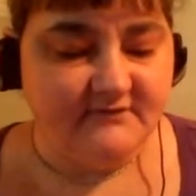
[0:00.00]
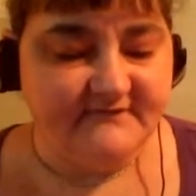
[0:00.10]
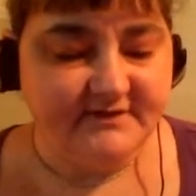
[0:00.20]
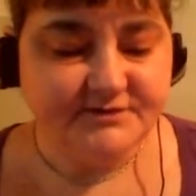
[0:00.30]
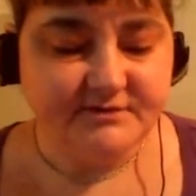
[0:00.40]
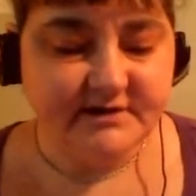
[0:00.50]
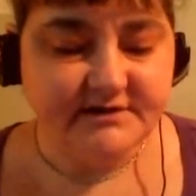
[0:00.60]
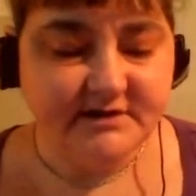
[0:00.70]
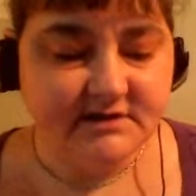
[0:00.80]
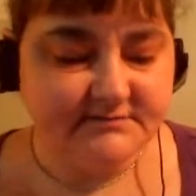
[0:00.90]
face a
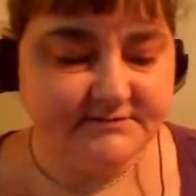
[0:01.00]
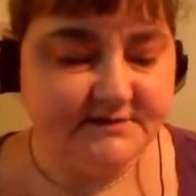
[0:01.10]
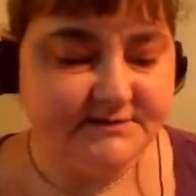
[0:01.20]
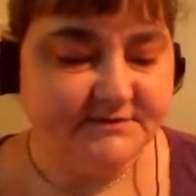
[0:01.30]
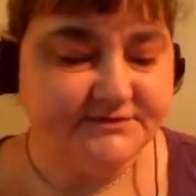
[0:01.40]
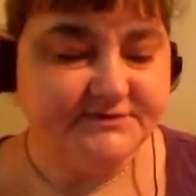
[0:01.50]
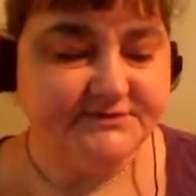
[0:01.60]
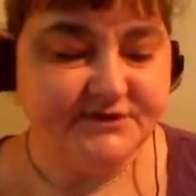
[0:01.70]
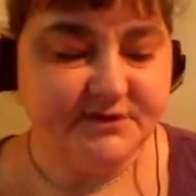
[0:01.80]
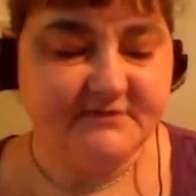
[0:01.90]
great deal of judgments
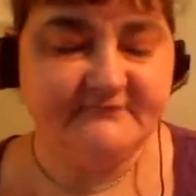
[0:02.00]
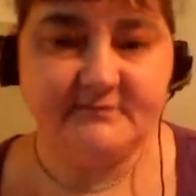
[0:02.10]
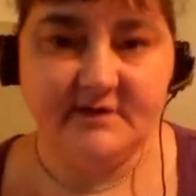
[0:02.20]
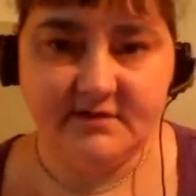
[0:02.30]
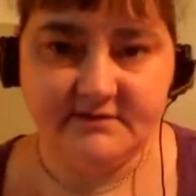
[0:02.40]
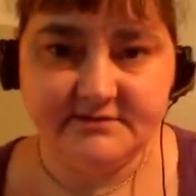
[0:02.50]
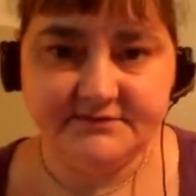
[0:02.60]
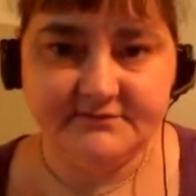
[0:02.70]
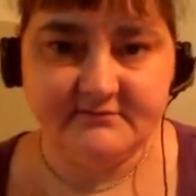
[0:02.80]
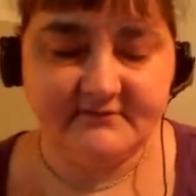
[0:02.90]
and stigma from
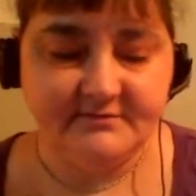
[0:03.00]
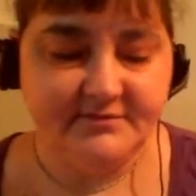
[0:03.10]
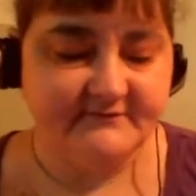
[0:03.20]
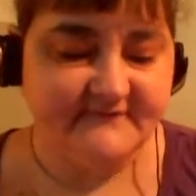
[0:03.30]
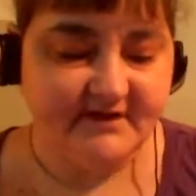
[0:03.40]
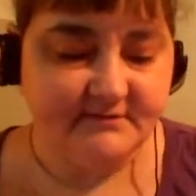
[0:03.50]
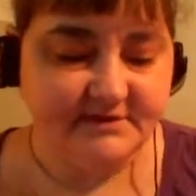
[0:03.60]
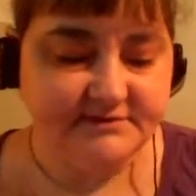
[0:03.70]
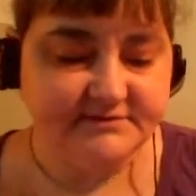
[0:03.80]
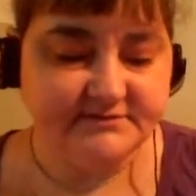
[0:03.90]
others, from their
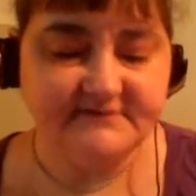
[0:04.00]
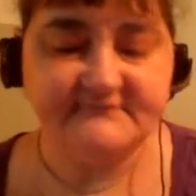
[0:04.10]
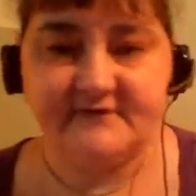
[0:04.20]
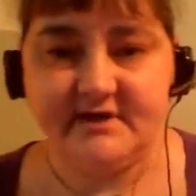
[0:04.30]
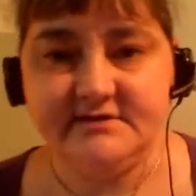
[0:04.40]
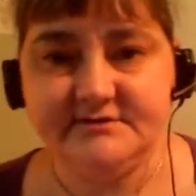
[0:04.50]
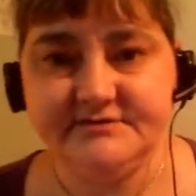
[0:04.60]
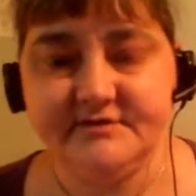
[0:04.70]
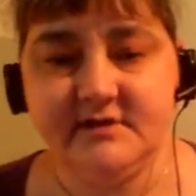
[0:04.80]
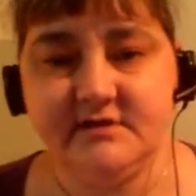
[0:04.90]
family to their
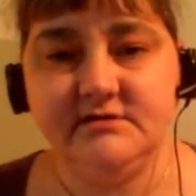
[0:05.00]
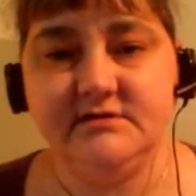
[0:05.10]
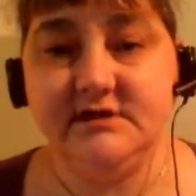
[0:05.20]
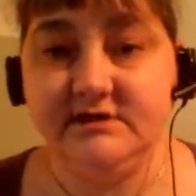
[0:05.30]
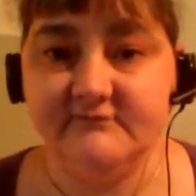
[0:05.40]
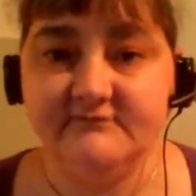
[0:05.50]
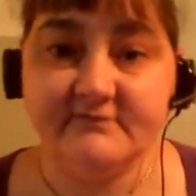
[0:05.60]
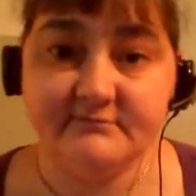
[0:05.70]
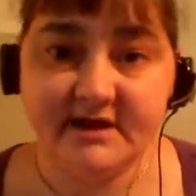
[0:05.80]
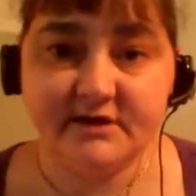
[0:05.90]
friends, and even
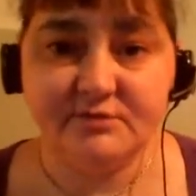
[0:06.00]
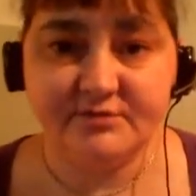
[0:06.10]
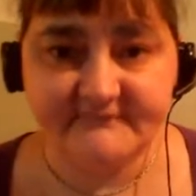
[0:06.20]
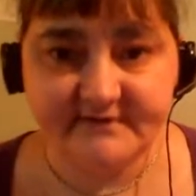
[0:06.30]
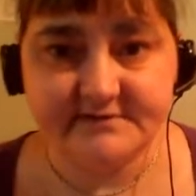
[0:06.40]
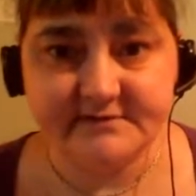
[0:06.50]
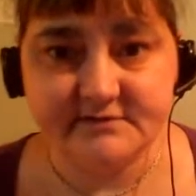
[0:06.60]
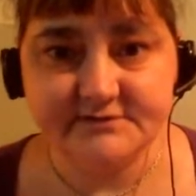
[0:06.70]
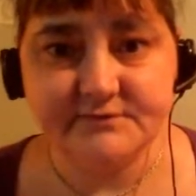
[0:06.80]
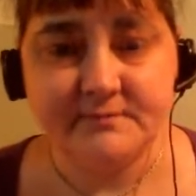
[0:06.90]
from medical
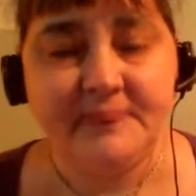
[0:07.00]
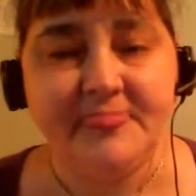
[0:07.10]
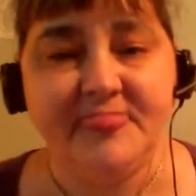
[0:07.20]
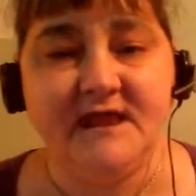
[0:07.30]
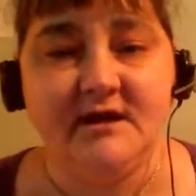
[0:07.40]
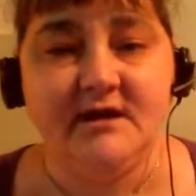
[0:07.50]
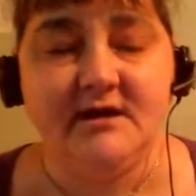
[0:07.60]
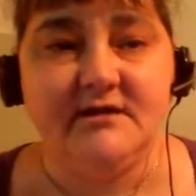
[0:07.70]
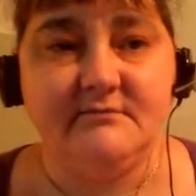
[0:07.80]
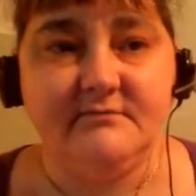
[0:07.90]
professionals.
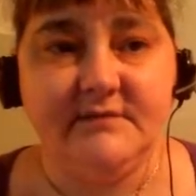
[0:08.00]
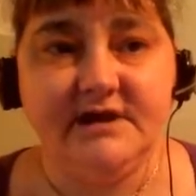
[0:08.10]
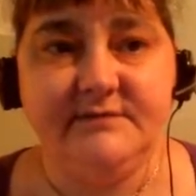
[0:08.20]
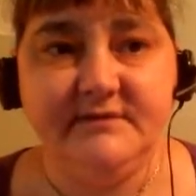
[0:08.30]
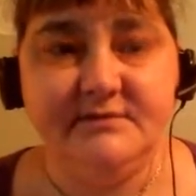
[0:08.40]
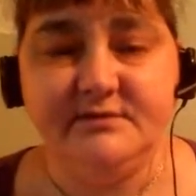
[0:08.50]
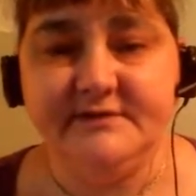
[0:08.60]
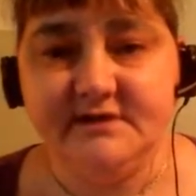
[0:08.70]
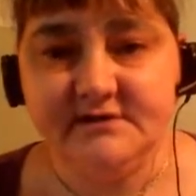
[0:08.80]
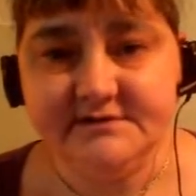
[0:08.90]
Many people
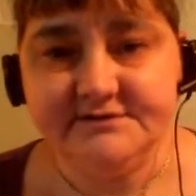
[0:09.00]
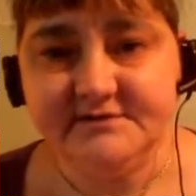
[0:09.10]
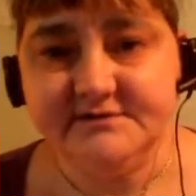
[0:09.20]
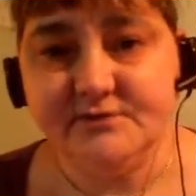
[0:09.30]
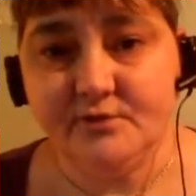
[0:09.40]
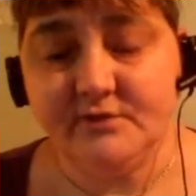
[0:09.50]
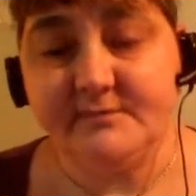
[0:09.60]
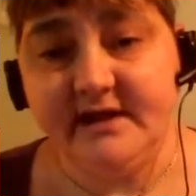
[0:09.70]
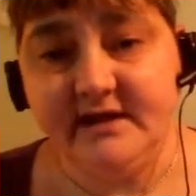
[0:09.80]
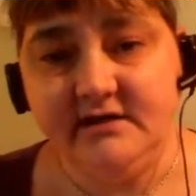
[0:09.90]
with illnesses or
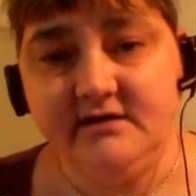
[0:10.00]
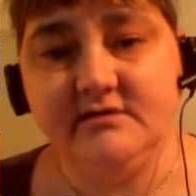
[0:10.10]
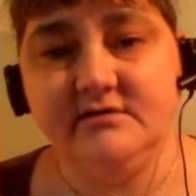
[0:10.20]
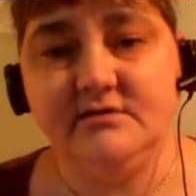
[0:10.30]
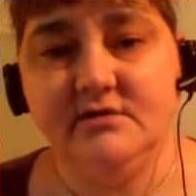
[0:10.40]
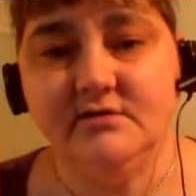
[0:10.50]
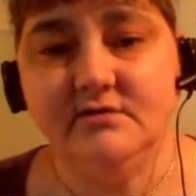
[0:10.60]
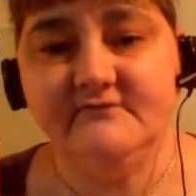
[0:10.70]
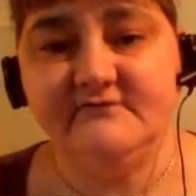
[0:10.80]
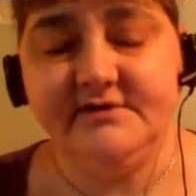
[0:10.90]
pain
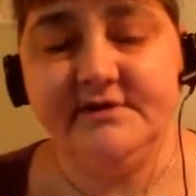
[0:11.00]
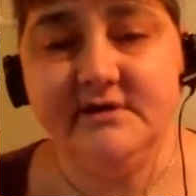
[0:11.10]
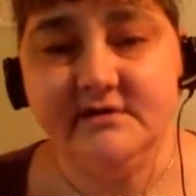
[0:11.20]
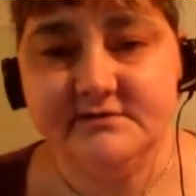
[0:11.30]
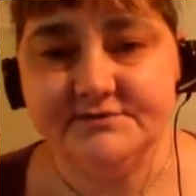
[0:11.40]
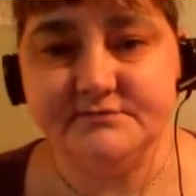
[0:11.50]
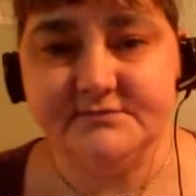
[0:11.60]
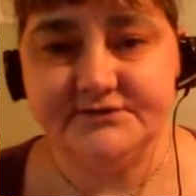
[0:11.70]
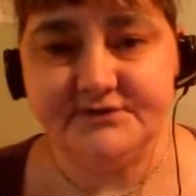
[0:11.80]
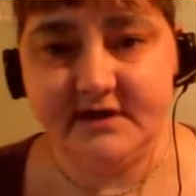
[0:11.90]
go for years
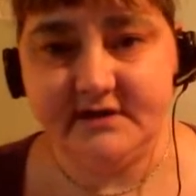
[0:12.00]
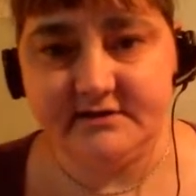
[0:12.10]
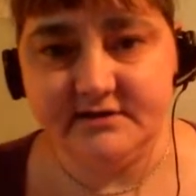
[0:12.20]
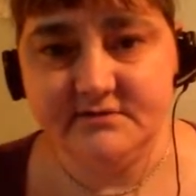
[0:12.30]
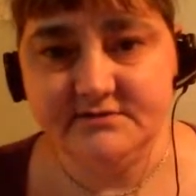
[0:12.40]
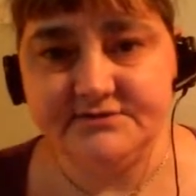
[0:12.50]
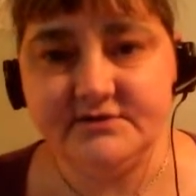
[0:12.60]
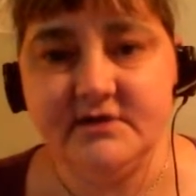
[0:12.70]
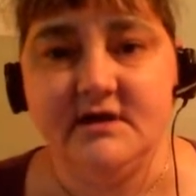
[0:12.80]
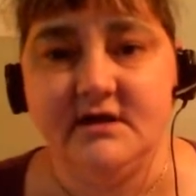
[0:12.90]
misdiagnosed,